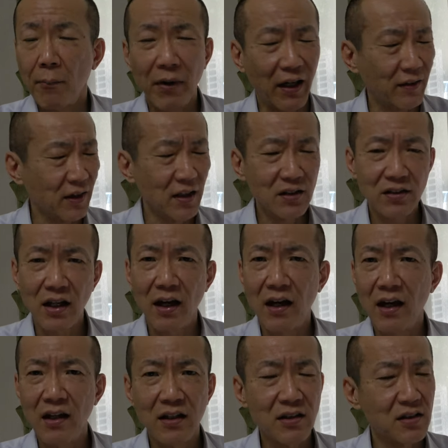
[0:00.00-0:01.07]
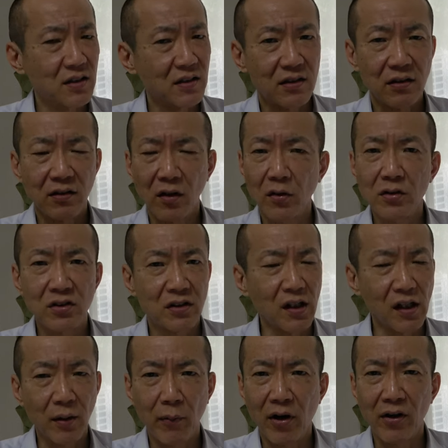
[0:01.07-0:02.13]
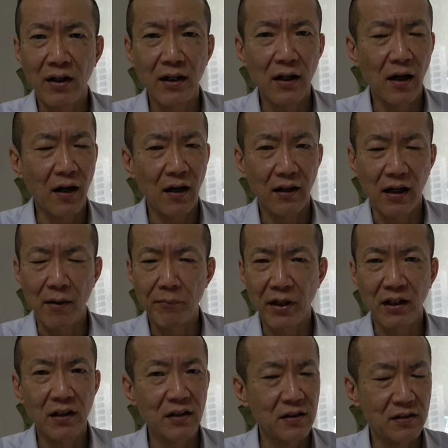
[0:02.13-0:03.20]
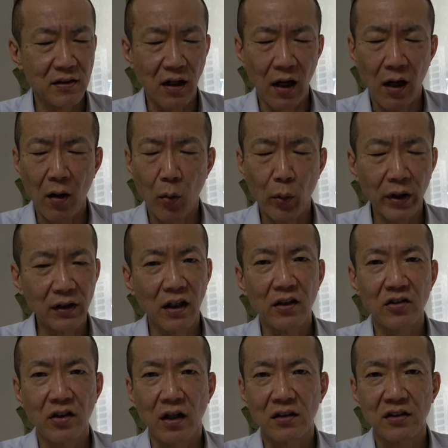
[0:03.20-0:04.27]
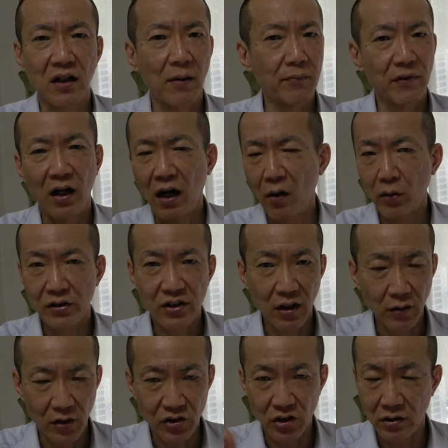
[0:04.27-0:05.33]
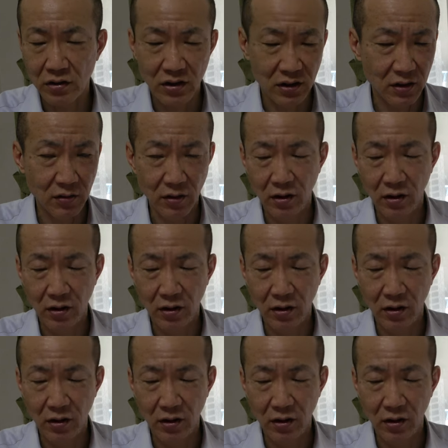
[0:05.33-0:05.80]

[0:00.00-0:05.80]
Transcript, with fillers: But these days, those delivery companies are willing to accept our signatures.